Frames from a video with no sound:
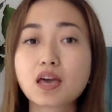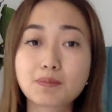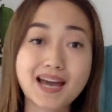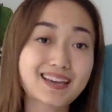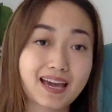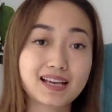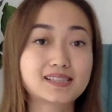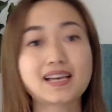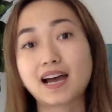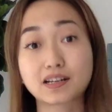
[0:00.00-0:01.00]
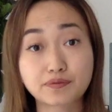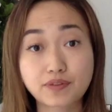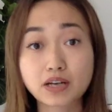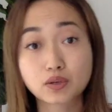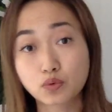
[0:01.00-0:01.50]
In my case, I had a
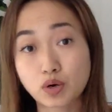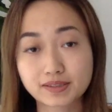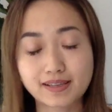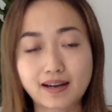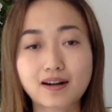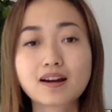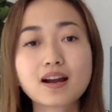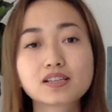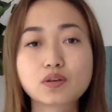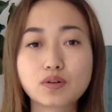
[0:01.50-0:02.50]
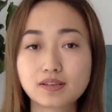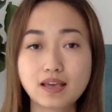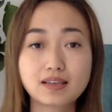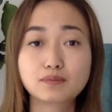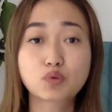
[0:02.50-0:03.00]
friend who works there, so
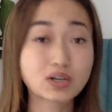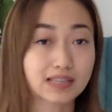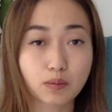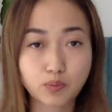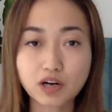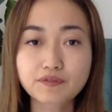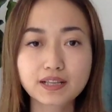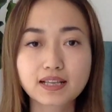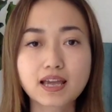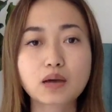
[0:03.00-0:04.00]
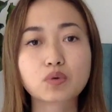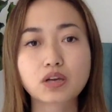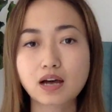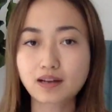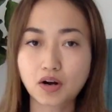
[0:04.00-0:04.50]
it worked out perfectly and we
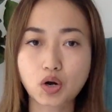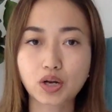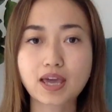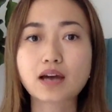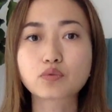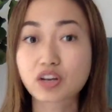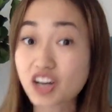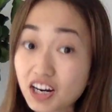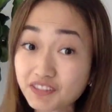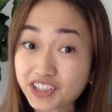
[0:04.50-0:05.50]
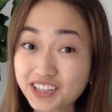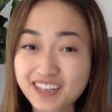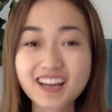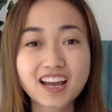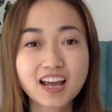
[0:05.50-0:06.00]
got our account
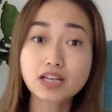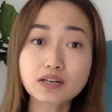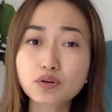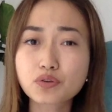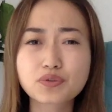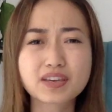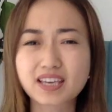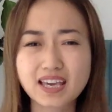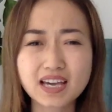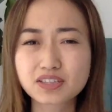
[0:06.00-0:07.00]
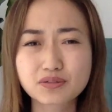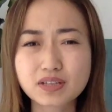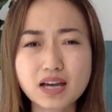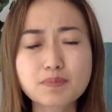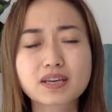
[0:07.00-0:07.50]
recovered. In general, you can't
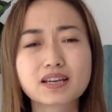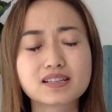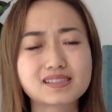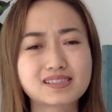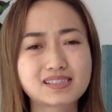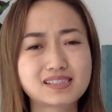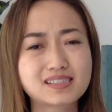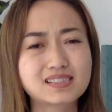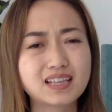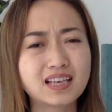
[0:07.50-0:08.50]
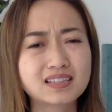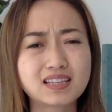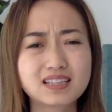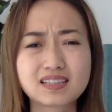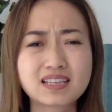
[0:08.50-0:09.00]
do that because
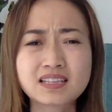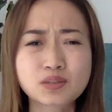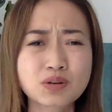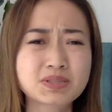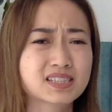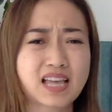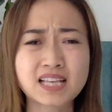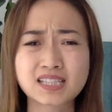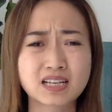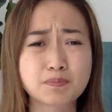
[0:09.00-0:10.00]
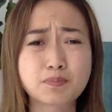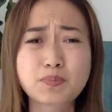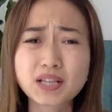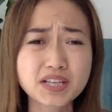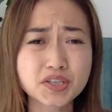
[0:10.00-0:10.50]
Instagram just has like 1
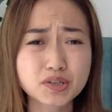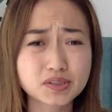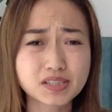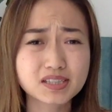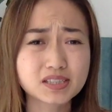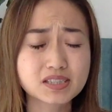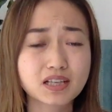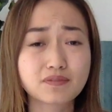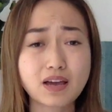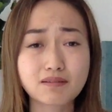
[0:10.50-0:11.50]
billion users. If